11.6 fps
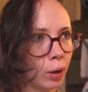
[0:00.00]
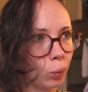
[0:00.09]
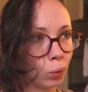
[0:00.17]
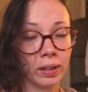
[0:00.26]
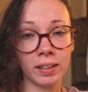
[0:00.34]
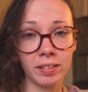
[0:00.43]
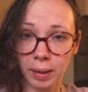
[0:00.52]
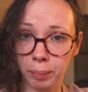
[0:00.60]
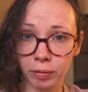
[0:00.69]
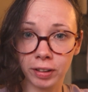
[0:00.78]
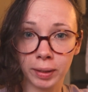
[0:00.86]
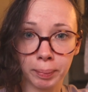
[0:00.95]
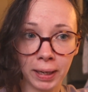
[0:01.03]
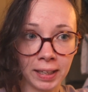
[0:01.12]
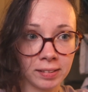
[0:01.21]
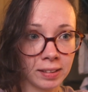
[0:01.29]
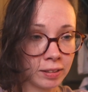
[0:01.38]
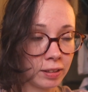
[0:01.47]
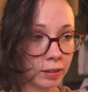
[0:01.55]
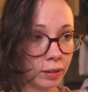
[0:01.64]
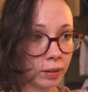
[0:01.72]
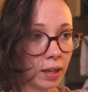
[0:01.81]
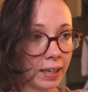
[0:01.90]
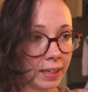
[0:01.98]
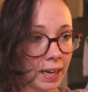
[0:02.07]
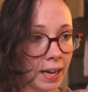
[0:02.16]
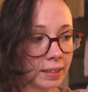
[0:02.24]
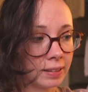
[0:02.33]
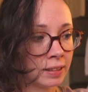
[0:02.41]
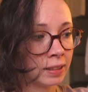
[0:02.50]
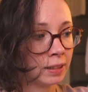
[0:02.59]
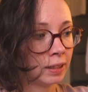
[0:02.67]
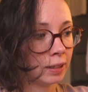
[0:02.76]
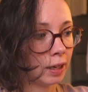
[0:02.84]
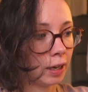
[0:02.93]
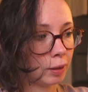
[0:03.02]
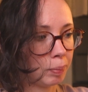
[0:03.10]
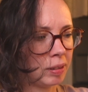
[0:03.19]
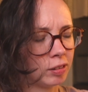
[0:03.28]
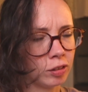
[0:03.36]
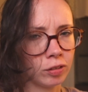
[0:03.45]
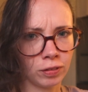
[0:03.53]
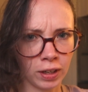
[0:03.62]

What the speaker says: or in a temporary place until I get the pieces of